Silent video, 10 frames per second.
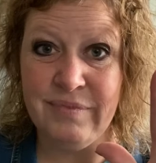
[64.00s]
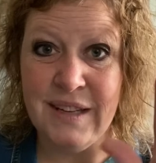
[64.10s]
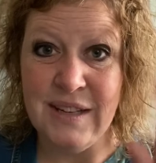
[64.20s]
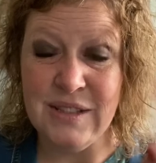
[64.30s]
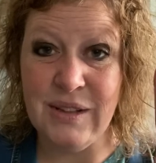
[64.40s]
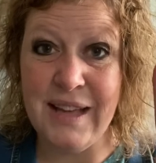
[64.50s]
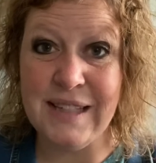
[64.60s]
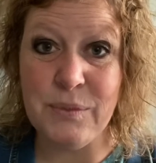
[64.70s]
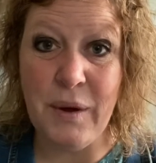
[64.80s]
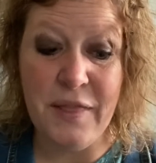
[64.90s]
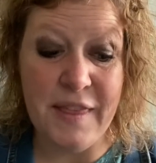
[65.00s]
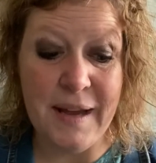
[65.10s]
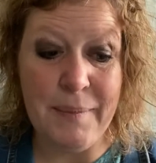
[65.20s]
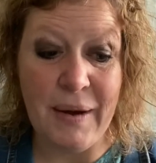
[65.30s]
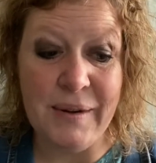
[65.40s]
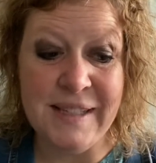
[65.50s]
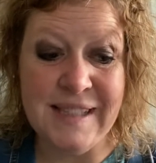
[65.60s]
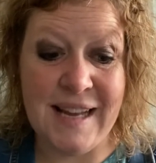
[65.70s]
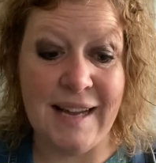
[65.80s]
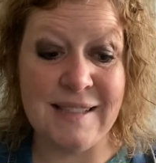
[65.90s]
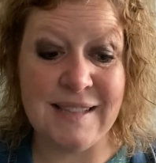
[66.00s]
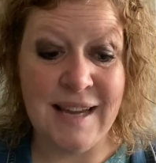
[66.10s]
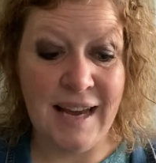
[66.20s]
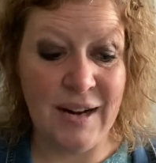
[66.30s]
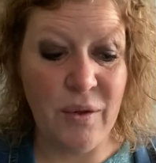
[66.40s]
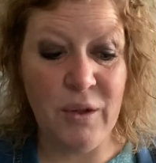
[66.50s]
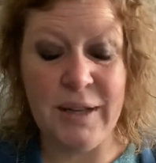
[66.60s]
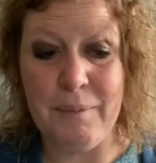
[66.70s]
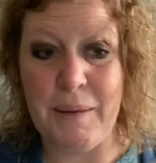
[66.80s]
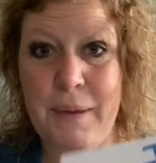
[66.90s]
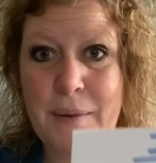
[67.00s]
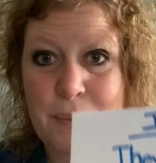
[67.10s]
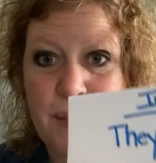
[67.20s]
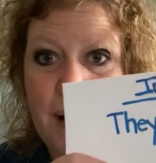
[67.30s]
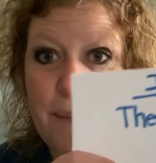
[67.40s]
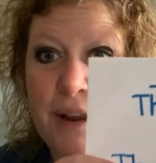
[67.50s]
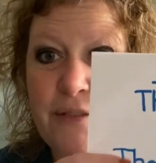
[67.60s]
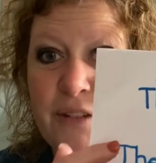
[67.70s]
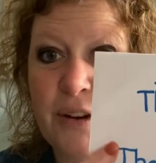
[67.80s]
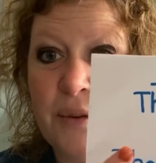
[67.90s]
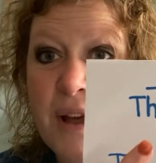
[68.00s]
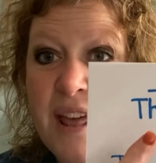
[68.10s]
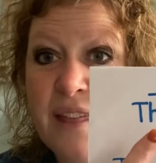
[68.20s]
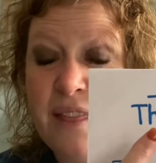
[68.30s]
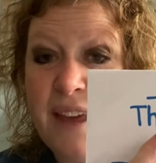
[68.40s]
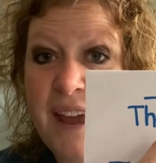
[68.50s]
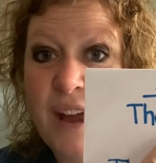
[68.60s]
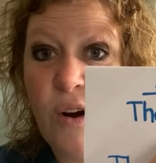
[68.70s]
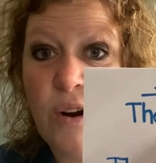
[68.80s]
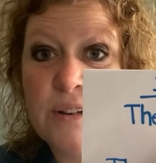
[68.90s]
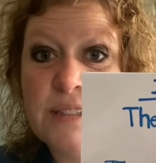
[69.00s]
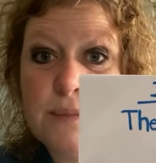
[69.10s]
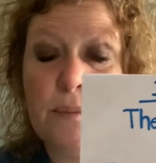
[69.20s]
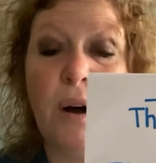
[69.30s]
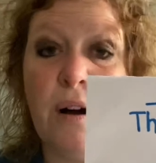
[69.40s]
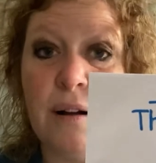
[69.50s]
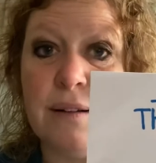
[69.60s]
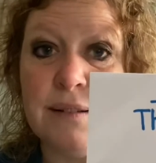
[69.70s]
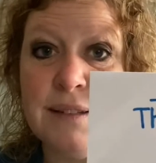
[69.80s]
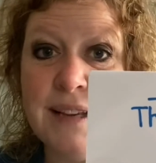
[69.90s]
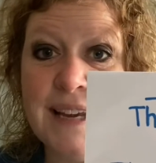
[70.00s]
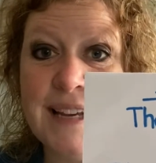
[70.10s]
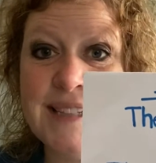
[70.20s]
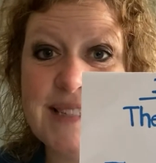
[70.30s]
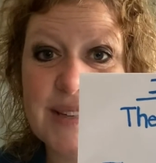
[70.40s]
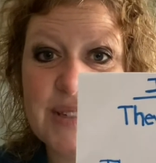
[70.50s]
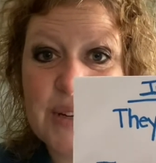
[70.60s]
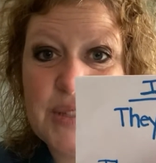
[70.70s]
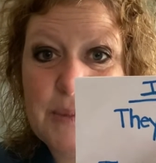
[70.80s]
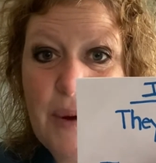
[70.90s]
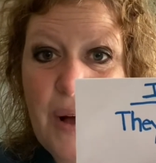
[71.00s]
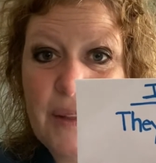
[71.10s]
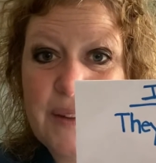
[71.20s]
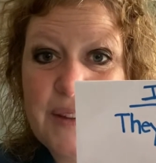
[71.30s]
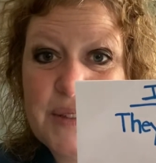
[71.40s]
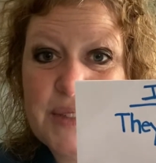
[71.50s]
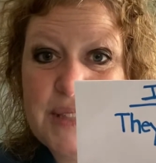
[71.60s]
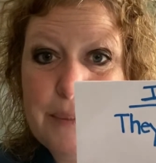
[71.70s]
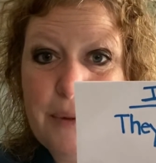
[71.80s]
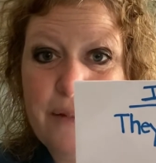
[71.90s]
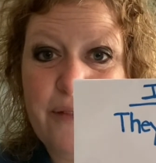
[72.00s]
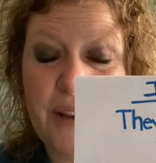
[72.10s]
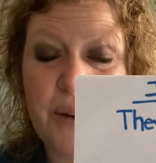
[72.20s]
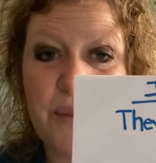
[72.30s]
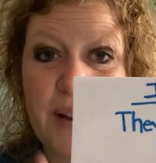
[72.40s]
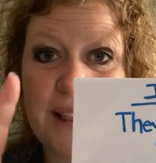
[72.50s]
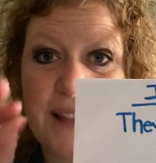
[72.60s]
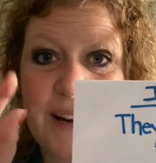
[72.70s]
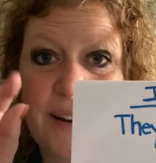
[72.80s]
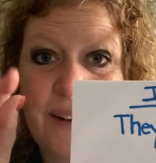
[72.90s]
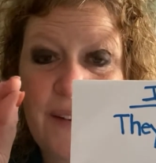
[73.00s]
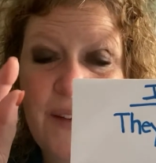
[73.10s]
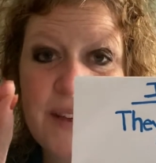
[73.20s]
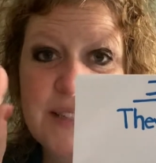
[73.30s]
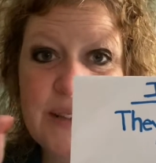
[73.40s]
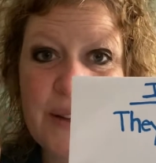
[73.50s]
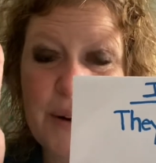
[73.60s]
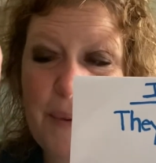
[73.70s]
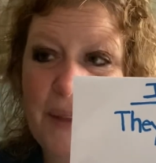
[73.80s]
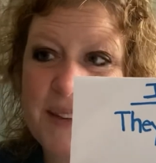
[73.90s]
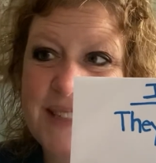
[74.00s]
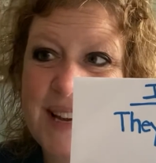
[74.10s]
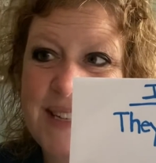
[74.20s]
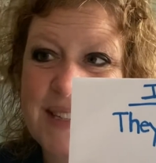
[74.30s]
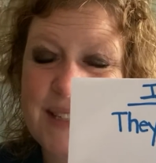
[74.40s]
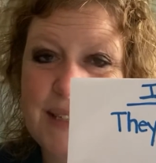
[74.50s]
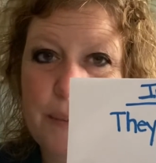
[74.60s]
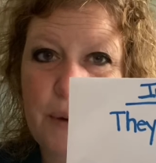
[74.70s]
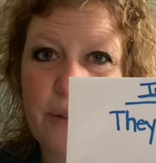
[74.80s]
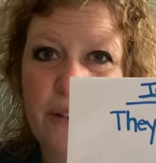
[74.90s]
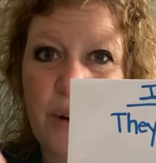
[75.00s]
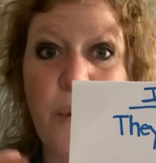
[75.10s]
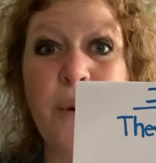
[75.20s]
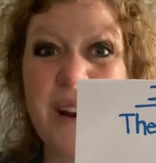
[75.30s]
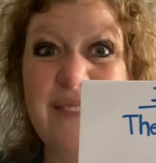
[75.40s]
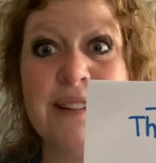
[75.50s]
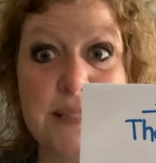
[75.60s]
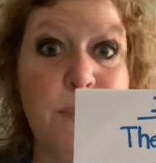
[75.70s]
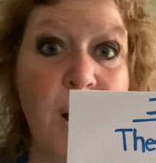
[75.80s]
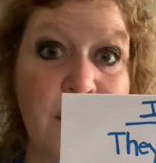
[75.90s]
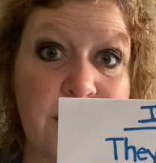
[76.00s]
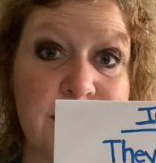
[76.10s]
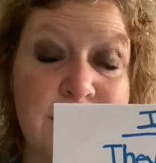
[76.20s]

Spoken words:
So that's one thing about insects. And I'll hold up my paper that I made for you. They are small. Insects are small, and there's a tip of the finger right there. So they're about the size of the tip of your finger, or even smaller.